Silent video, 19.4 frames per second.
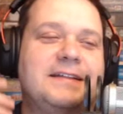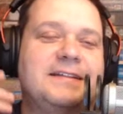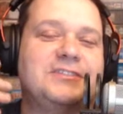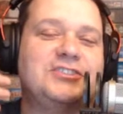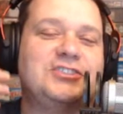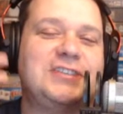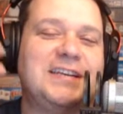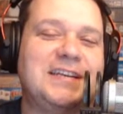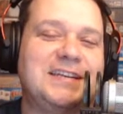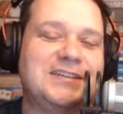
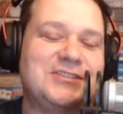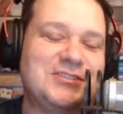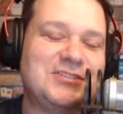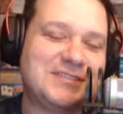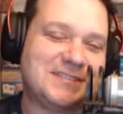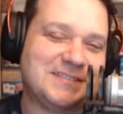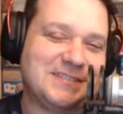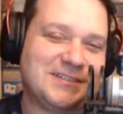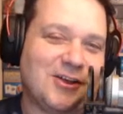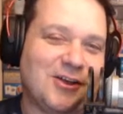change
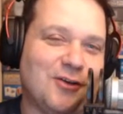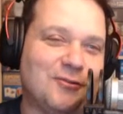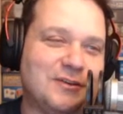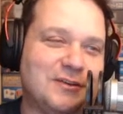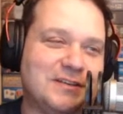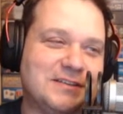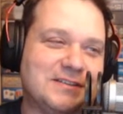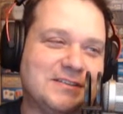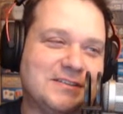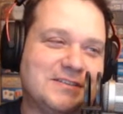isn't
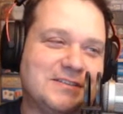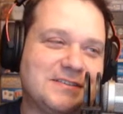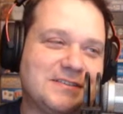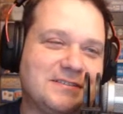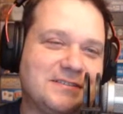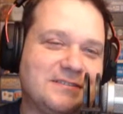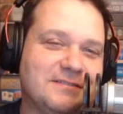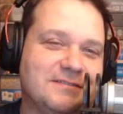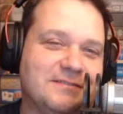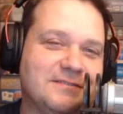always
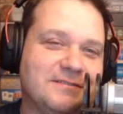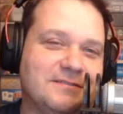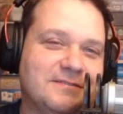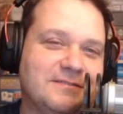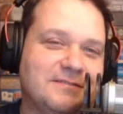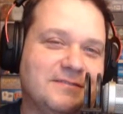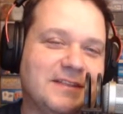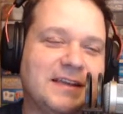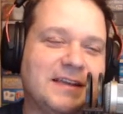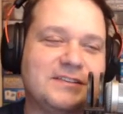
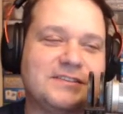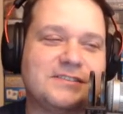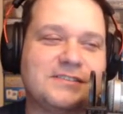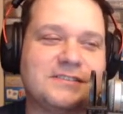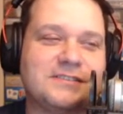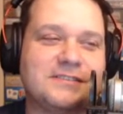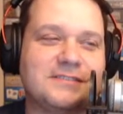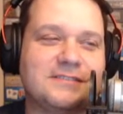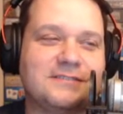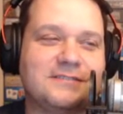
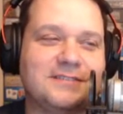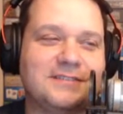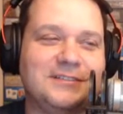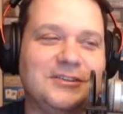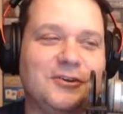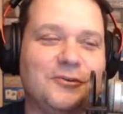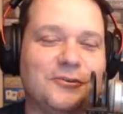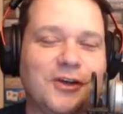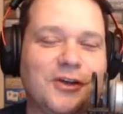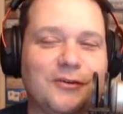nice. You
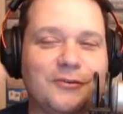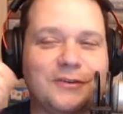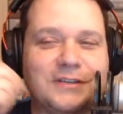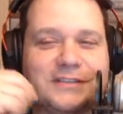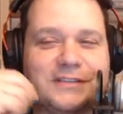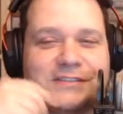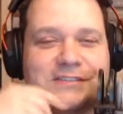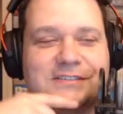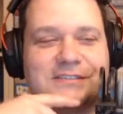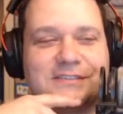don't
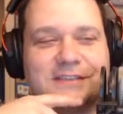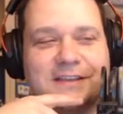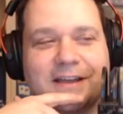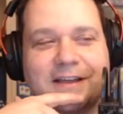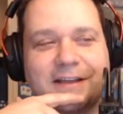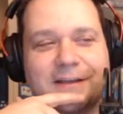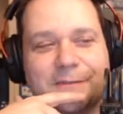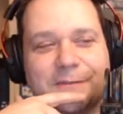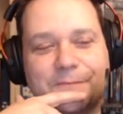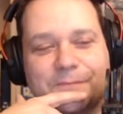always
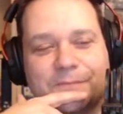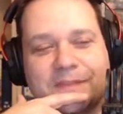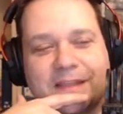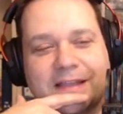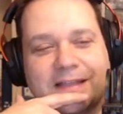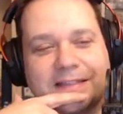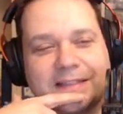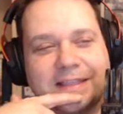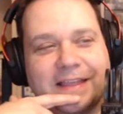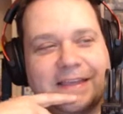
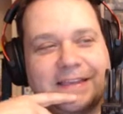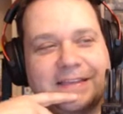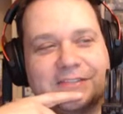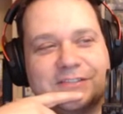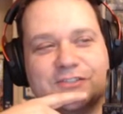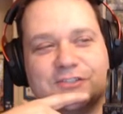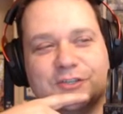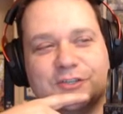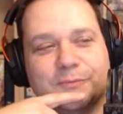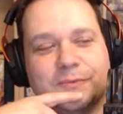like it
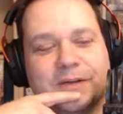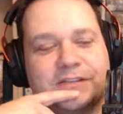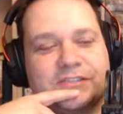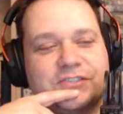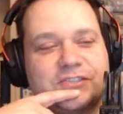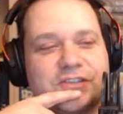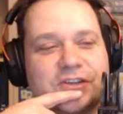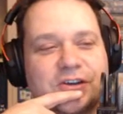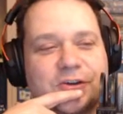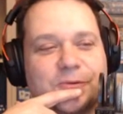too much.
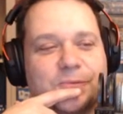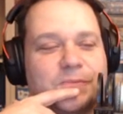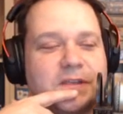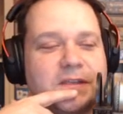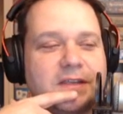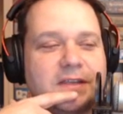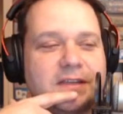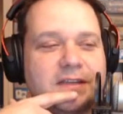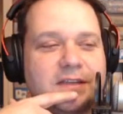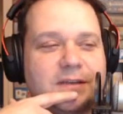So
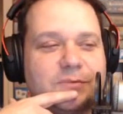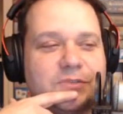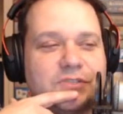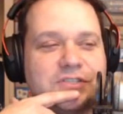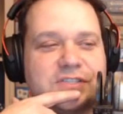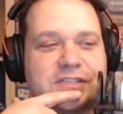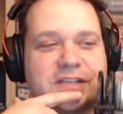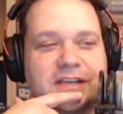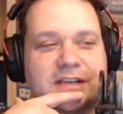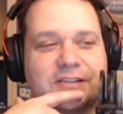I'm
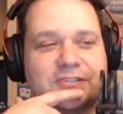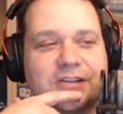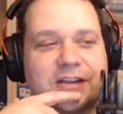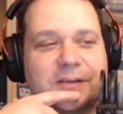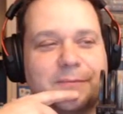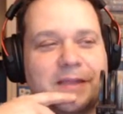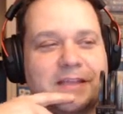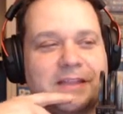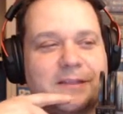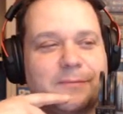just trying to
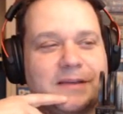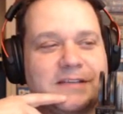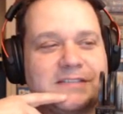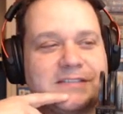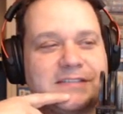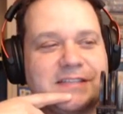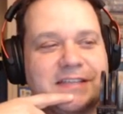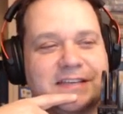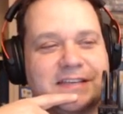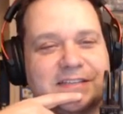make the best
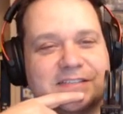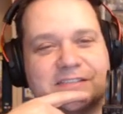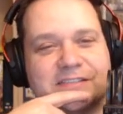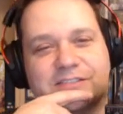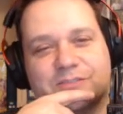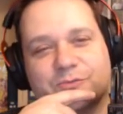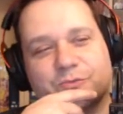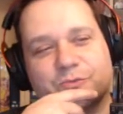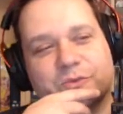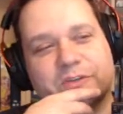of
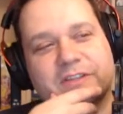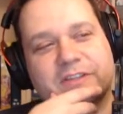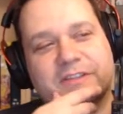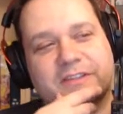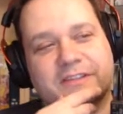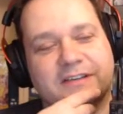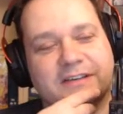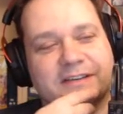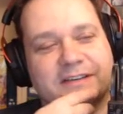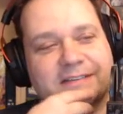things with
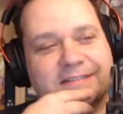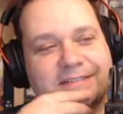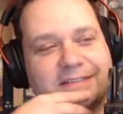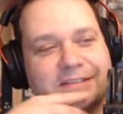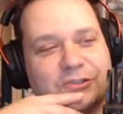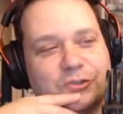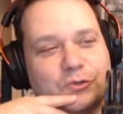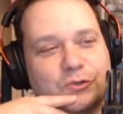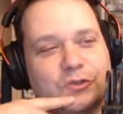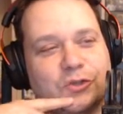the
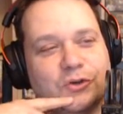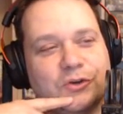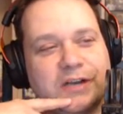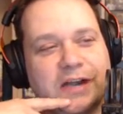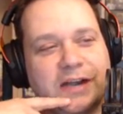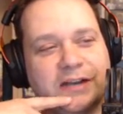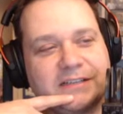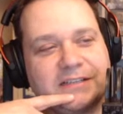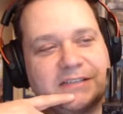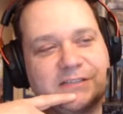new
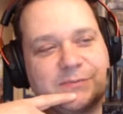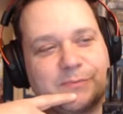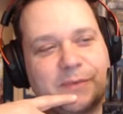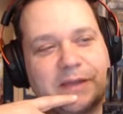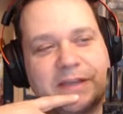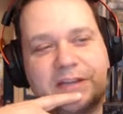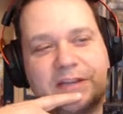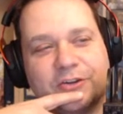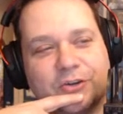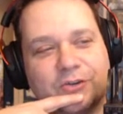loadout, because my
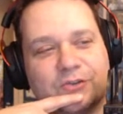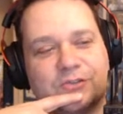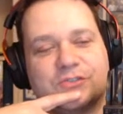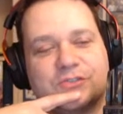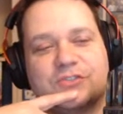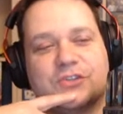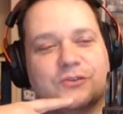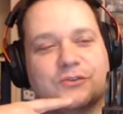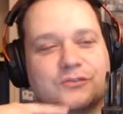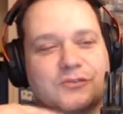heroes
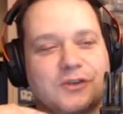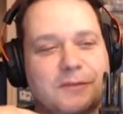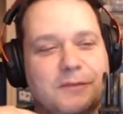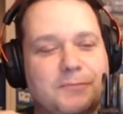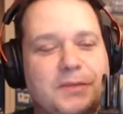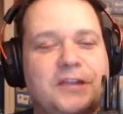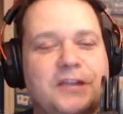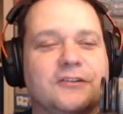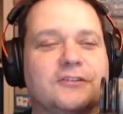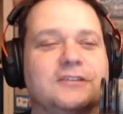don't
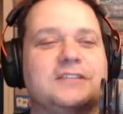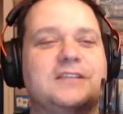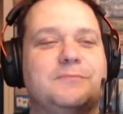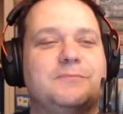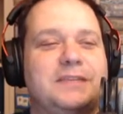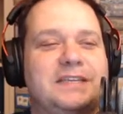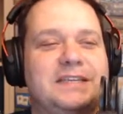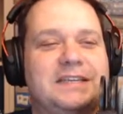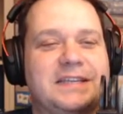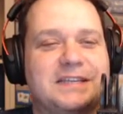appear to
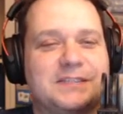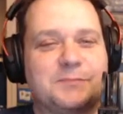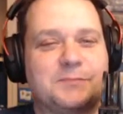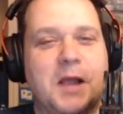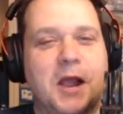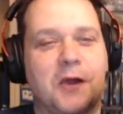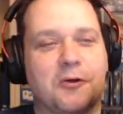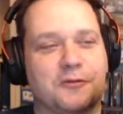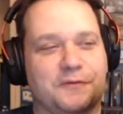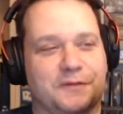be as
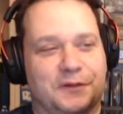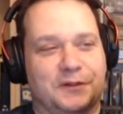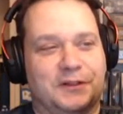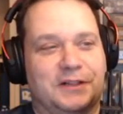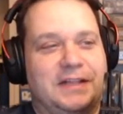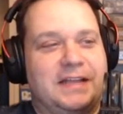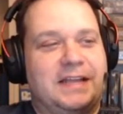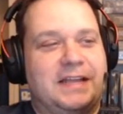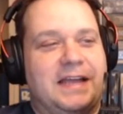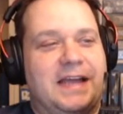powerful
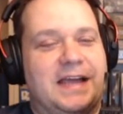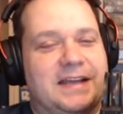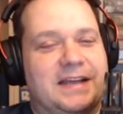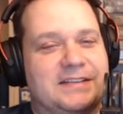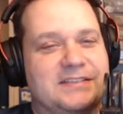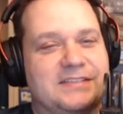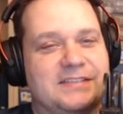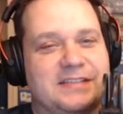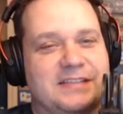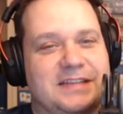
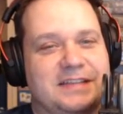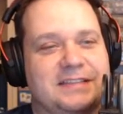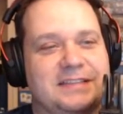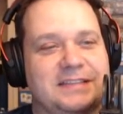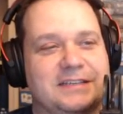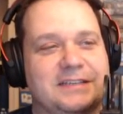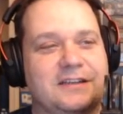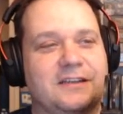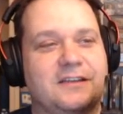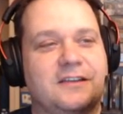as they
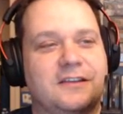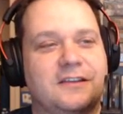did